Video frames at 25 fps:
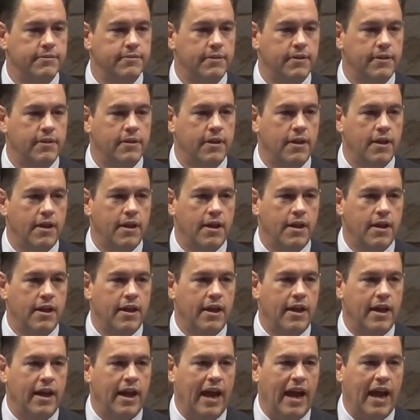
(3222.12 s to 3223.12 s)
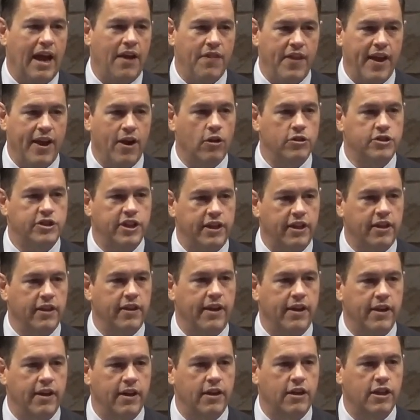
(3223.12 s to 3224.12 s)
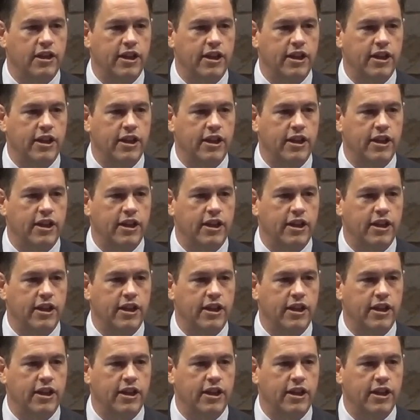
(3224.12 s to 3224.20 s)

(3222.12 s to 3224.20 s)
And they articulated a clear gospel.